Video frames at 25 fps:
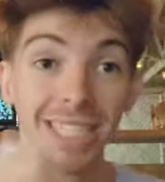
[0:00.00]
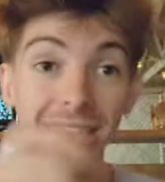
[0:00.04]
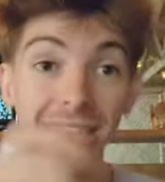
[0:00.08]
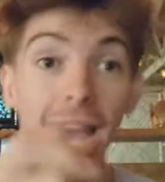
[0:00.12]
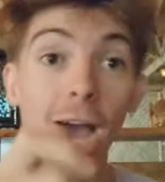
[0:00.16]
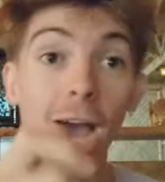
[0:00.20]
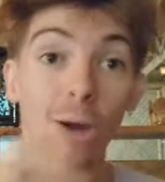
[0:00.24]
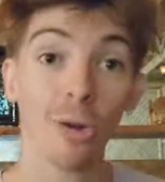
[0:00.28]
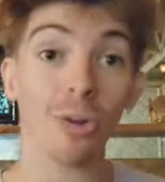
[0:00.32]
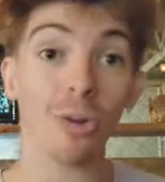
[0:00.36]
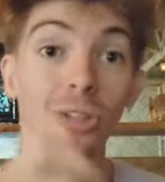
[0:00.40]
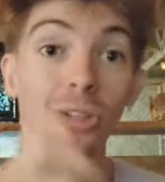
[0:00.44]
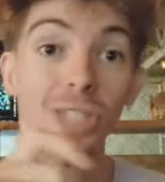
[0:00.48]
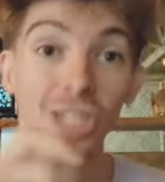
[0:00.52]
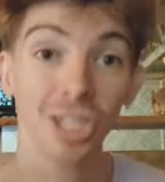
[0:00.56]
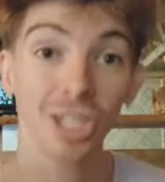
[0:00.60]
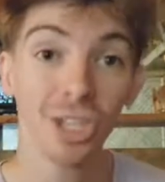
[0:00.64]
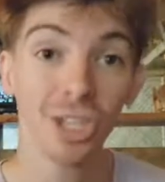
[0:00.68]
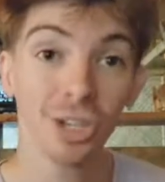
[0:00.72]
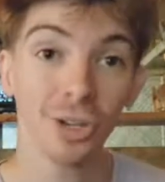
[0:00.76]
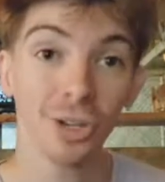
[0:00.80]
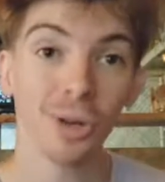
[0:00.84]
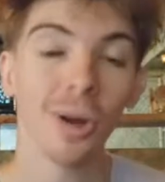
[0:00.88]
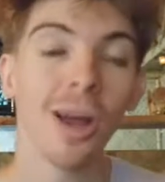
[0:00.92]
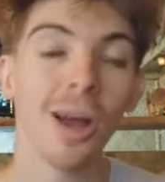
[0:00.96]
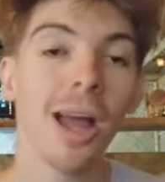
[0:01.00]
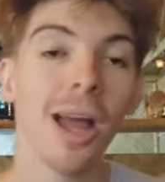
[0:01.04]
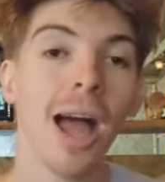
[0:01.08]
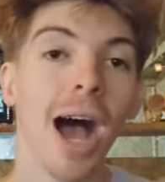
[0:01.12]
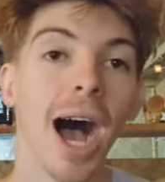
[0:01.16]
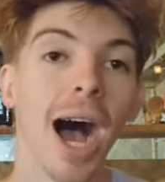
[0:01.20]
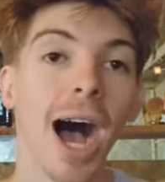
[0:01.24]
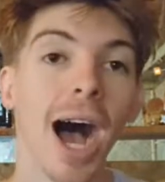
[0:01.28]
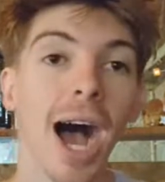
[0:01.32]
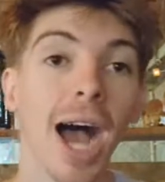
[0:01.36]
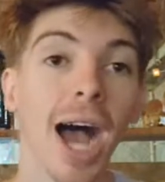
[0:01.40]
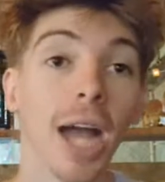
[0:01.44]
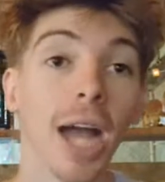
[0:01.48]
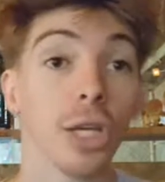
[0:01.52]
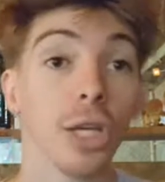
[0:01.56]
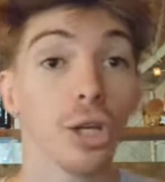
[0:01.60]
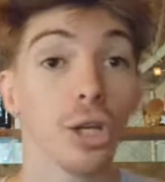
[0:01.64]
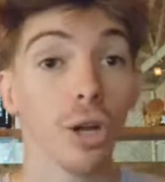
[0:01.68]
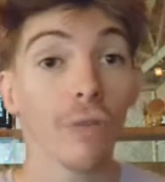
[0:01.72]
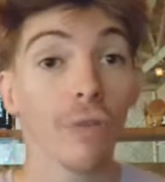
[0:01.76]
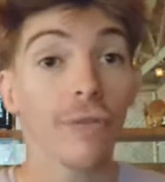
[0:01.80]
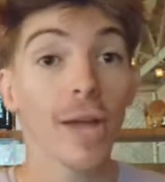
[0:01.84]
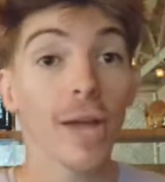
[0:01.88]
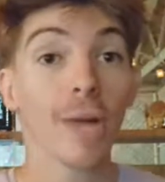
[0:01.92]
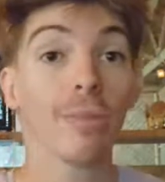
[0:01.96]
down onto you uh,
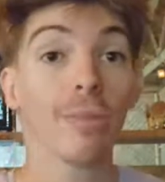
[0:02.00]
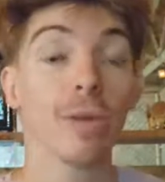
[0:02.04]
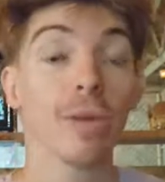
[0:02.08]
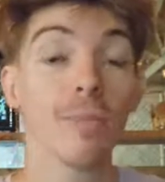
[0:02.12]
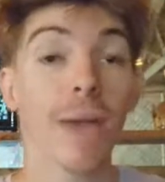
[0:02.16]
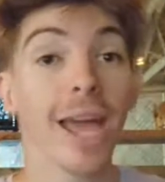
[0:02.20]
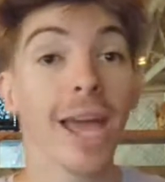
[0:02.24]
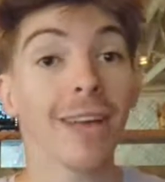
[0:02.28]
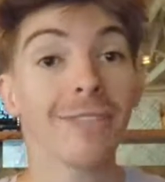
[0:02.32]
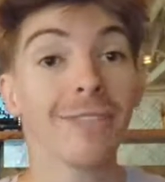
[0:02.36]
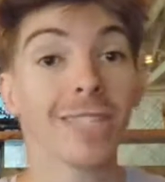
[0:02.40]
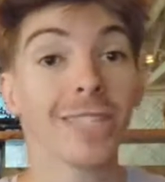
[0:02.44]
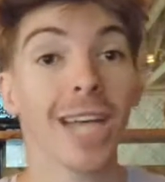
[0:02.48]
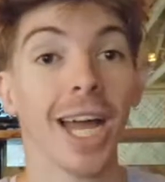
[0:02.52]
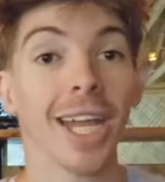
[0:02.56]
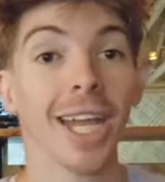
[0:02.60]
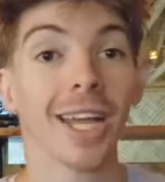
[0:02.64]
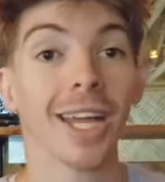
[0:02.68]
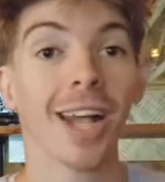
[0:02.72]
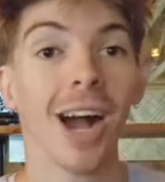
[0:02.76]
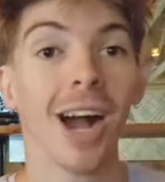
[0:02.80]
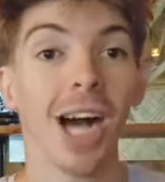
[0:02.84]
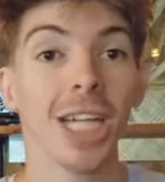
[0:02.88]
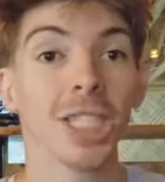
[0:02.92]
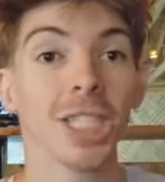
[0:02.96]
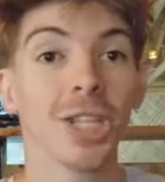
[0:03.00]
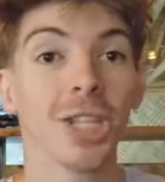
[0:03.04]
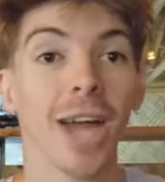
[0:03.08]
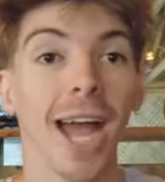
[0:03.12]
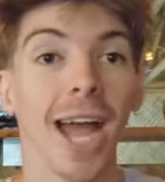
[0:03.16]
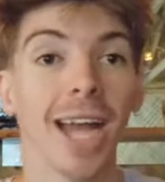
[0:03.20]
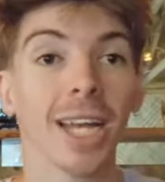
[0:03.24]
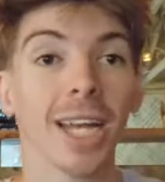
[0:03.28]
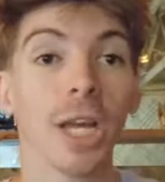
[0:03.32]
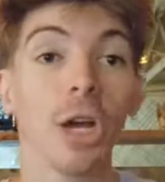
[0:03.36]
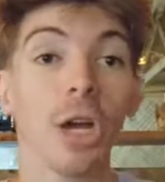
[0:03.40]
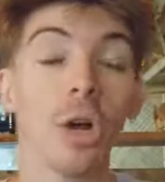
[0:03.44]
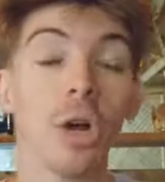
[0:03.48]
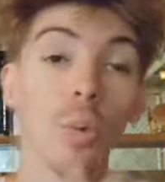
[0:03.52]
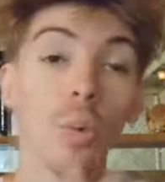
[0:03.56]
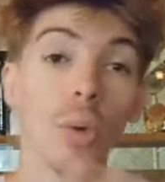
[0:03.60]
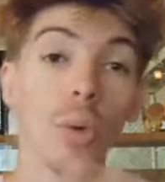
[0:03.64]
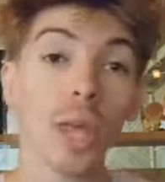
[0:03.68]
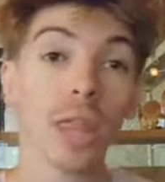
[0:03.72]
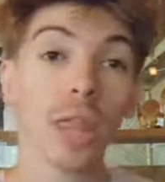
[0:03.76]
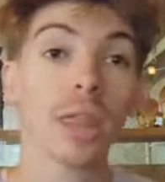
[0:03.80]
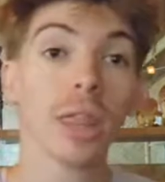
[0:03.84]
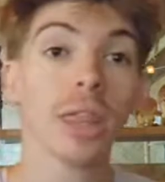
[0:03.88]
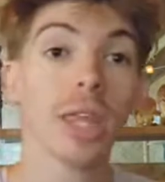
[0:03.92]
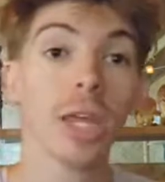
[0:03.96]
your family may have signed a contract
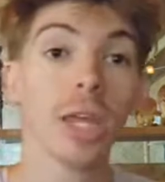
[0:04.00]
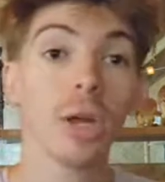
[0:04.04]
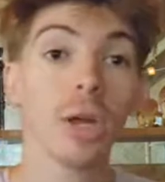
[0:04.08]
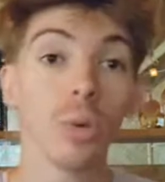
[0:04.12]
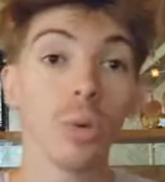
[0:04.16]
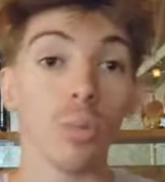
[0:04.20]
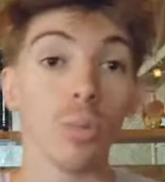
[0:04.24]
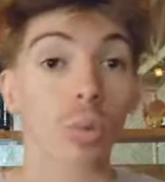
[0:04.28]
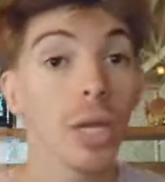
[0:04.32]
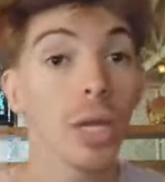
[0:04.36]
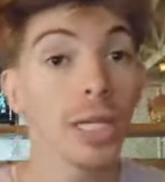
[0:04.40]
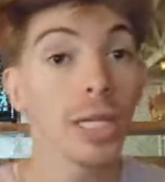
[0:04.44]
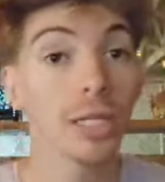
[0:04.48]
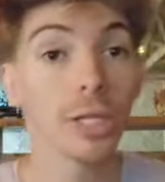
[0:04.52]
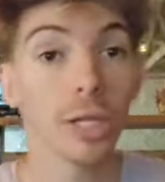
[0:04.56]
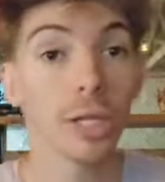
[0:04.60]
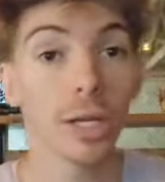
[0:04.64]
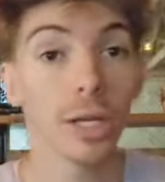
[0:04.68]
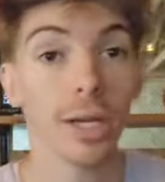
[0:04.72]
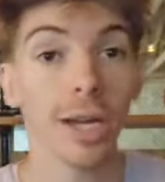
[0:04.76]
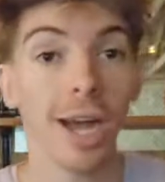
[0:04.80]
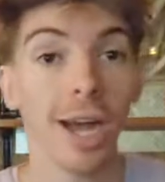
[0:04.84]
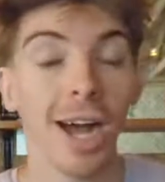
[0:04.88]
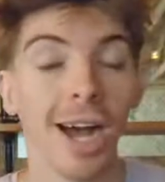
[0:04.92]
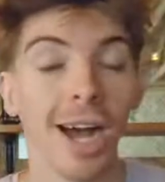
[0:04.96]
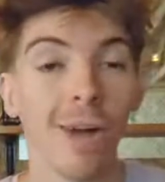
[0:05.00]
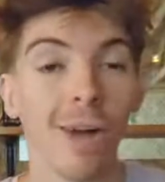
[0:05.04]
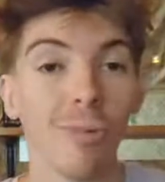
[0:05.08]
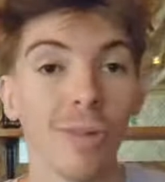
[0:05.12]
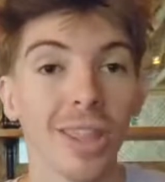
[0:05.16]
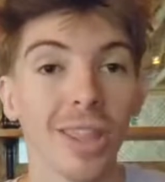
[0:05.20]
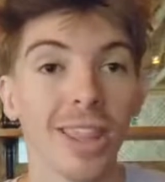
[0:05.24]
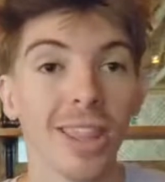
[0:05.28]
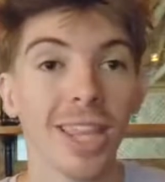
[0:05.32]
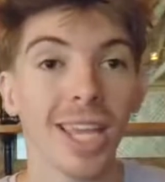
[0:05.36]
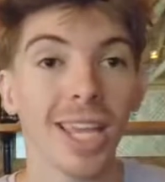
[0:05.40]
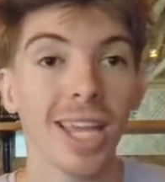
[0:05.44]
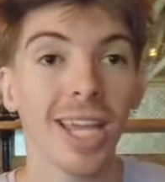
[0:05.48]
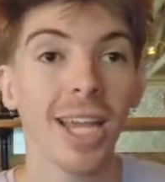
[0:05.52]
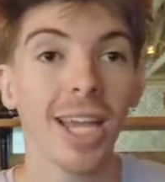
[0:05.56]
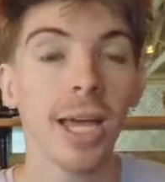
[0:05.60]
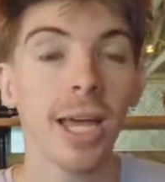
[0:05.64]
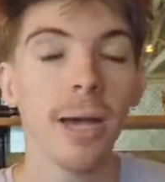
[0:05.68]
with the renter, uh, with the